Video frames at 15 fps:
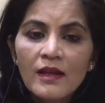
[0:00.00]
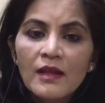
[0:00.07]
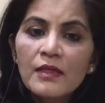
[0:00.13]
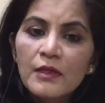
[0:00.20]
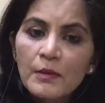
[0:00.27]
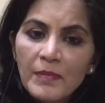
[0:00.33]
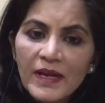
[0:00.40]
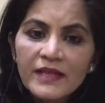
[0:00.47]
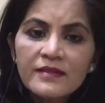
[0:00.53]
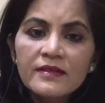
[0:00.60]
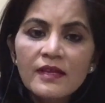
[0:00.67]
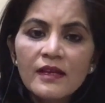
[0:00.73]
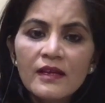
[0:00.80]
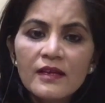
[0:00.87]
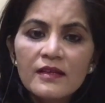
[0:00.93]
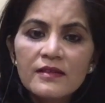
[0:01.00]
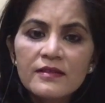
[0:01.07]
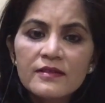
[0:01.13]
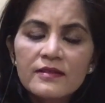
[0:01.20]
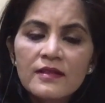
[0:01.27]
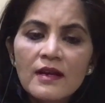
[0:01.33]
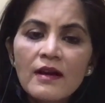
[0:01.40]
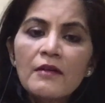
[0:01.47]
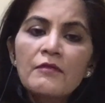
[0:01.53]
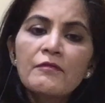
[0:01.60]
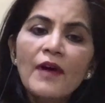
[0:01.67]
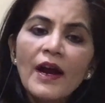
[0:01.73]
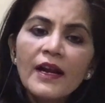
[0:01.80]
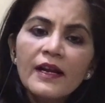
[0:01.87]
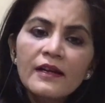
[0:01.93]
The best thing is
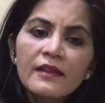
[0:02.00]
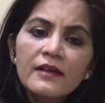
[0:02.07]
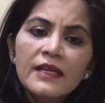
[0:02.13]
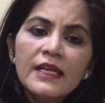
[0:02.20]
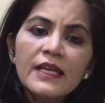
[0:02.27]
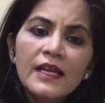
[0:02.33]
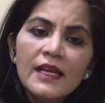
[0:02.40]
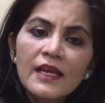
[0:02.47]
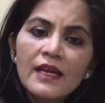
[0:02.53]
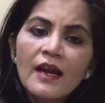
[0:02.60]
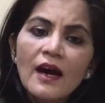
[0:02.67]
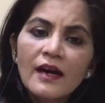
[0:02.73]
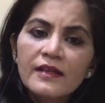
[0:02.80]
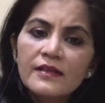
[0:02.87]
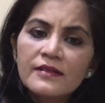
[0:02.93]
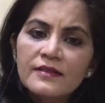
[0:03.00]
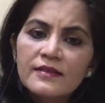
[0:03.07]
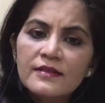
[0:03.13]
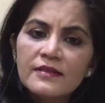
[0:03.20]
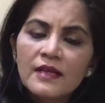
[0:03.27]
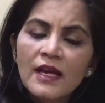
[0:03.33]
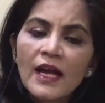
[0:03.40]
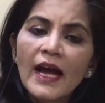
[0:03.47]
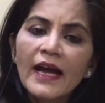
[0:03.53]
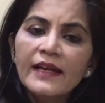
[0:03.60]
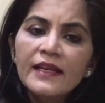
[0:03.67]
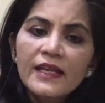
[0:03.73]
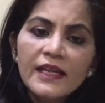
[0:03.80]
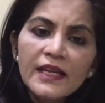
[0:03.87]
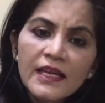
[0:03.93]
find the key lines and
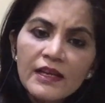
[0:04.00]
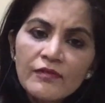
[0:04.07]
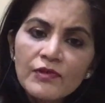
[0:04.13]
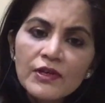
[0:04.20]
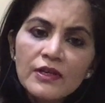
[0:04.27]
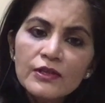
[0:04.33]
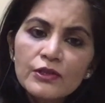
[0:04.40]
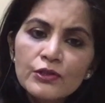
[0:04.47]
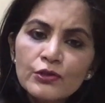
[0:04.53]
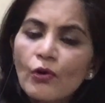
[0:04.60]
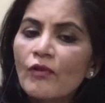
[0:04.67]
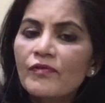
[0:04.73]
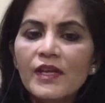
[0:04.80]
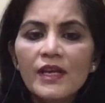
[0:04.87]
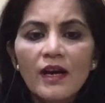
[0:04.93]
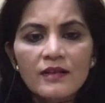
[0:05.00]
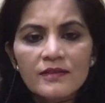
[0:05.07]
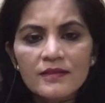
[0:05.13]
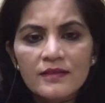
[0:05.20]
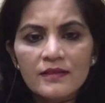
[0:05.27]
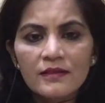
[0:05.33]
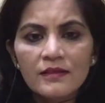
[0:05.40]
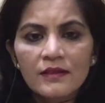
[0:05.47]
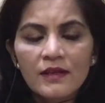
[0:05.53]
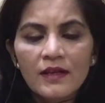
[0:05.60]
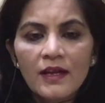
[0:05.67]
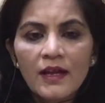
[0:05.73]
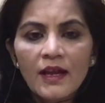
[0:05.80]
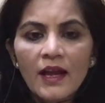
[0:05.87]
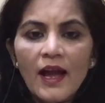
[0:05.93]
keywords of the answer.
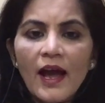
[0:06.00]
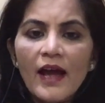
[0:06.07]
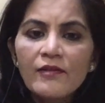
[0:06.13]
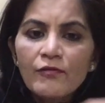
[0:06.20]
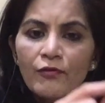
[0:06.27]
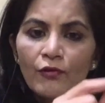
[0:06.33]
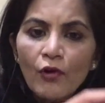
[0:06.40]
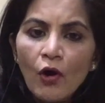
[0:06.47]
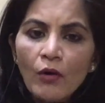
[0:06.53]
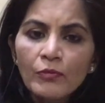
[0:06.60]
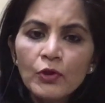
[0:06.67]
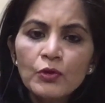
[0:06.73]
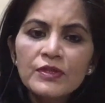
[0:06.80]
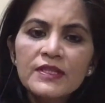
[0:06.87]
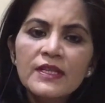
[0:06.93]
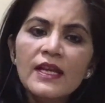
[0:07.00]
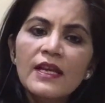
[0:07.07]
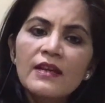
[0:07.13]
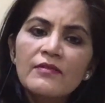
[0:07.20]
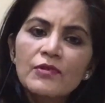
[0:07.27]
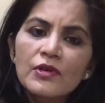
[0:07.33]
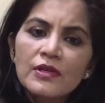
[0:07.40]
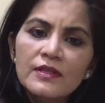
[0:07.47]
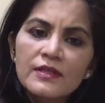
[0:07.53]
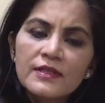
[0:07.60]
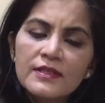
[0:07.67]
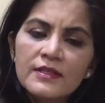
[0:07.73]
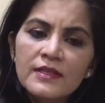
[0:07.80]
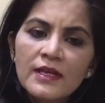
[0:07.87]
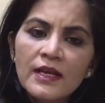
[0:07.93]
And from those
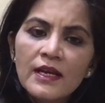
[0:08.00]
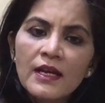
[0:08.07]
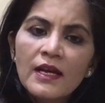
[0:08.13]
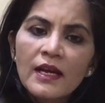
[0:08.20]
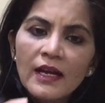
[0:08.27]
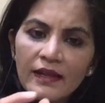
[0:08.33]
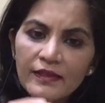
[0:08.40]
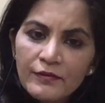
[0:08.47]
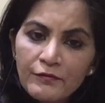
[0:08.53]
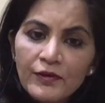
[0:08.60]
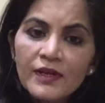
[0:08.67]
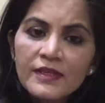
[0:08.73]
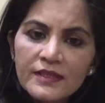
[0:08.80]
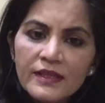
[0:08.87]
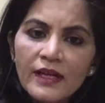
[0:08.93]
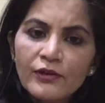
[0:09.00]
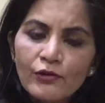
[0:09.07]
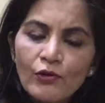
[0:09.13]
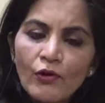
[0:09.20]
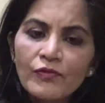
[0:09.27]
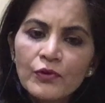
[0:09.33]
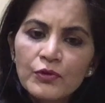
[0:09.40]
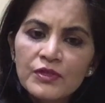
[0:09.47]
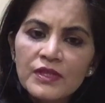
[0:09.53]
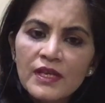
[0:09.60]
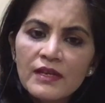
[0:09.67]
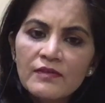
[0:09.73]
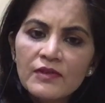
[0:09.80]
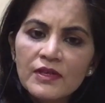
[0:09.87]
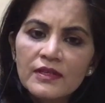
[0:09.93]
keywords, the first letter of those
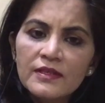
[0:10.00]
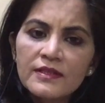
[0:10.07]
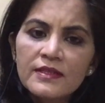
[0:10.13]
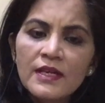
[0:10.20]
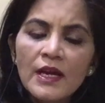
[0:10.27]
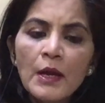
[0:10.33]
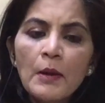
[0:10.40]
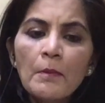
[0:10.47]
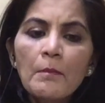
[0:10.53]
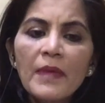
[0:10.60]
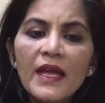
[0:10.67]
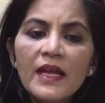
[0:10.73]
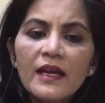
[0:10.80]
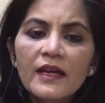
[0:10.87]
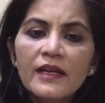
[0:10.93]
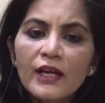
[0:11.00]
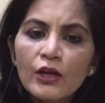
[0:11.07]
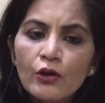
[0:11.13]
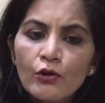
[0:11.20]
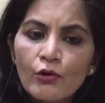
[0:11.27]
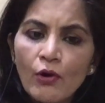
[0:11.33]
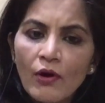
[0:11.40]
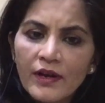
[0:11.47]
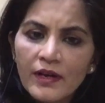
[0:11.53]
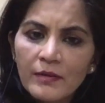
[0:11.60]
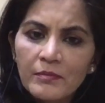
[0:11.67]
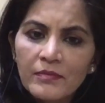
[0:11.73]
keywords, make an acronym.